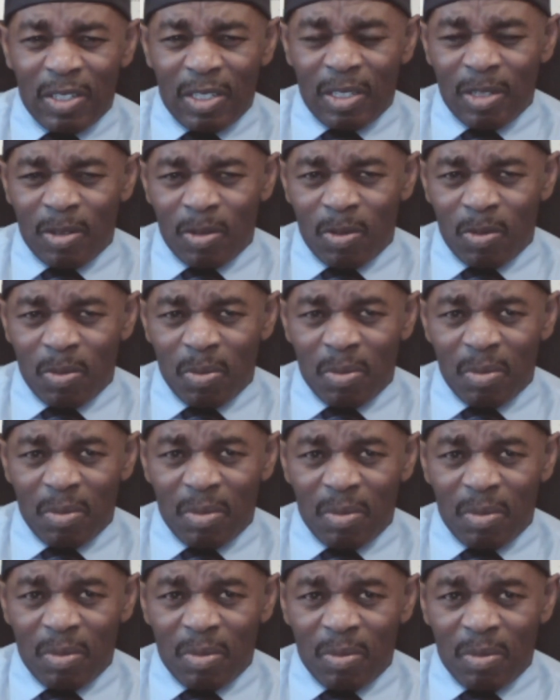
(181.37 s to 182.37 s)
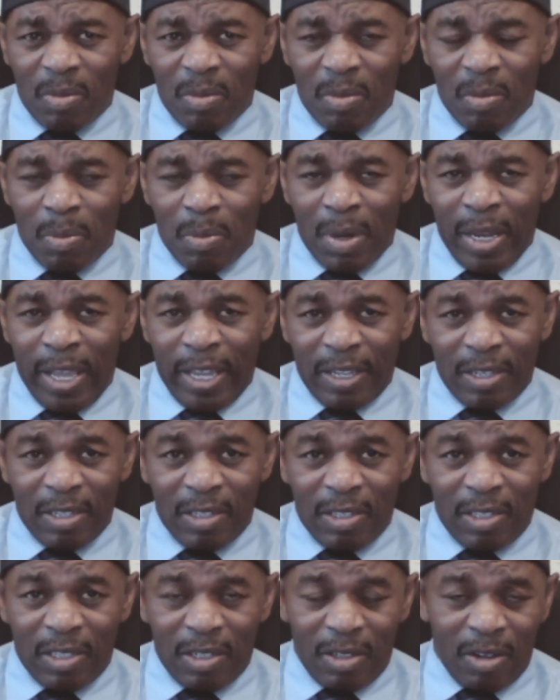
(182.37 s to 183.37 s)
to
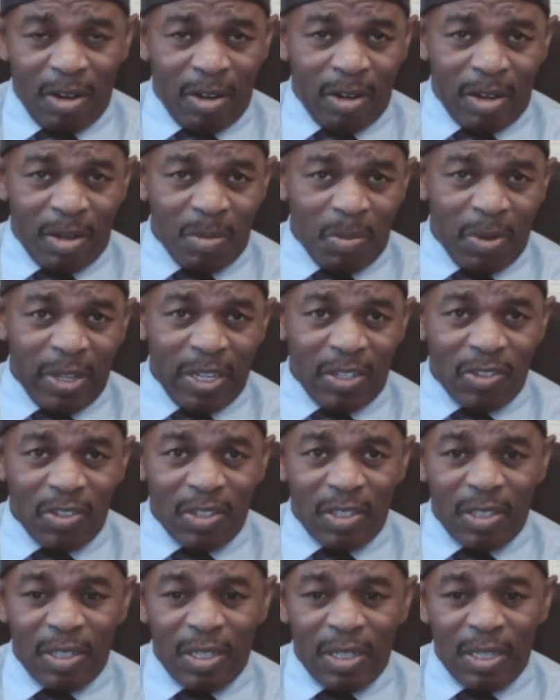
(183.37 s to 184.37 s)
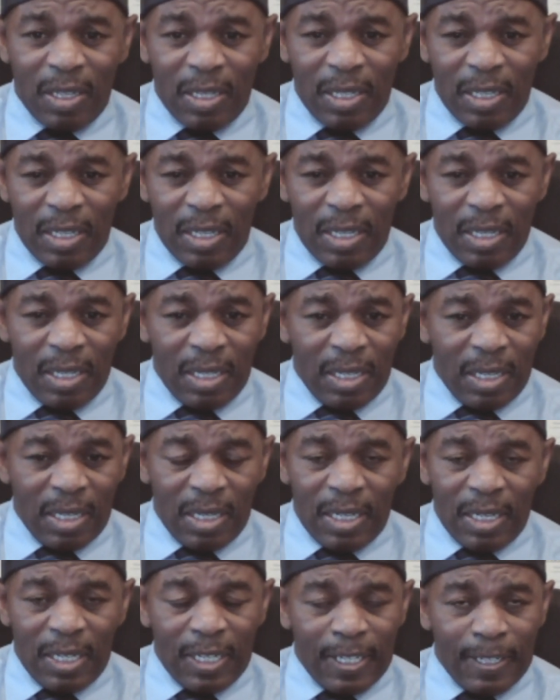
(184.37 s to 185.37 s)
blackness and dark complexion.
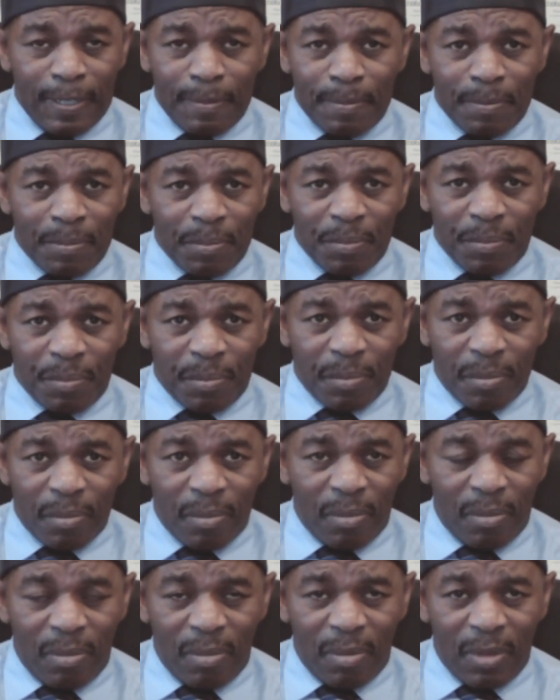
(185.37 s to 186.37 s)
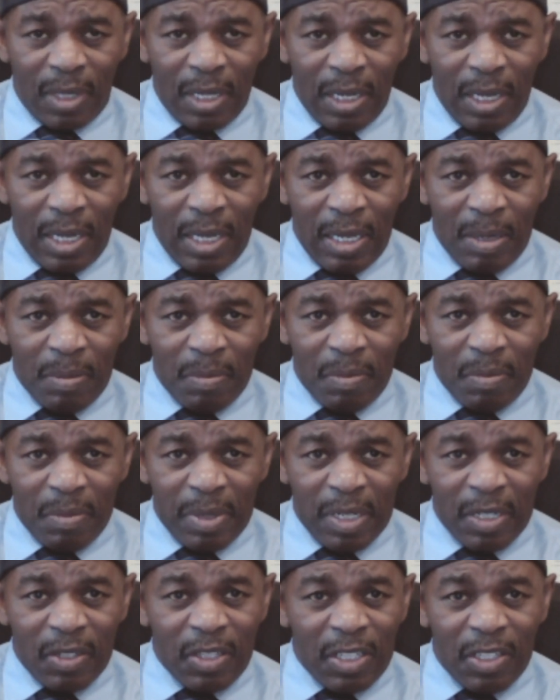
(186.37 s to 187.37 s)
And
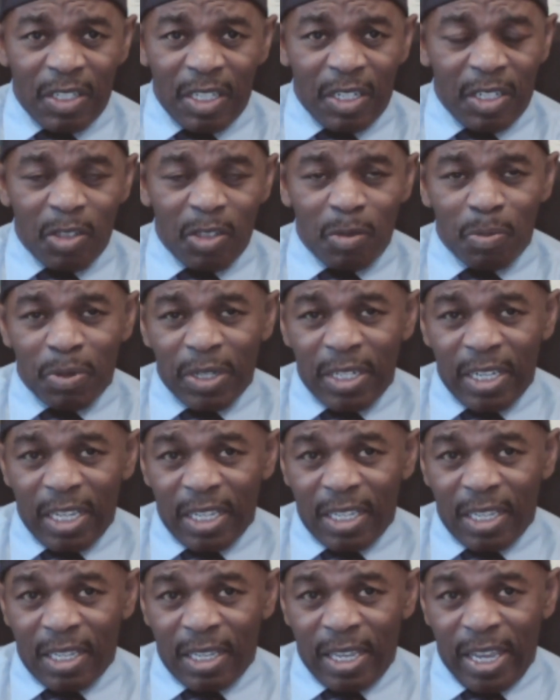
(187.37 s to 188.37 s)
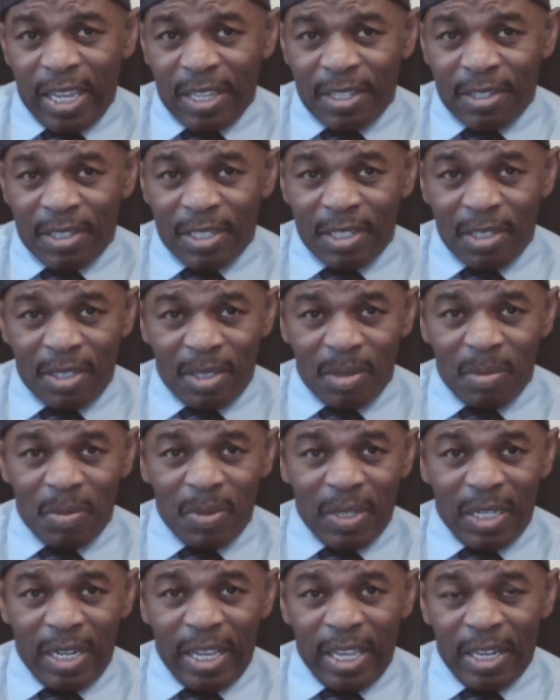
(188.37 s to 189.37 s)
many of these Indians bring that caste system,
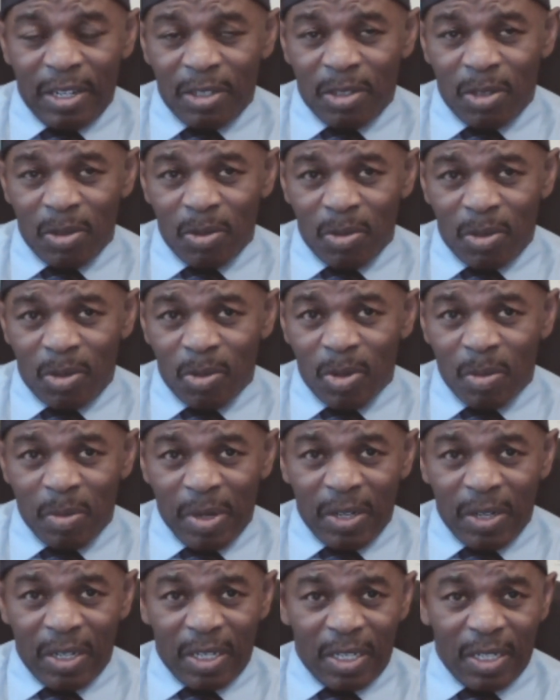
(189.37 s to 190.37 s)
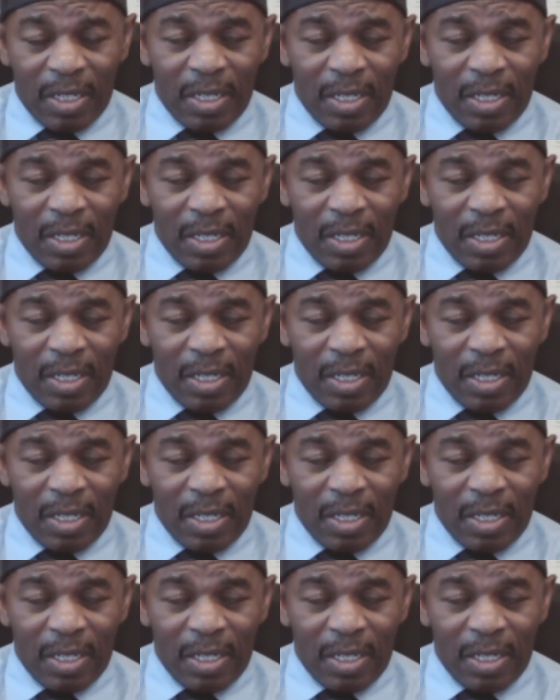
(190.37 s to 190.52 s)
that attitude to America.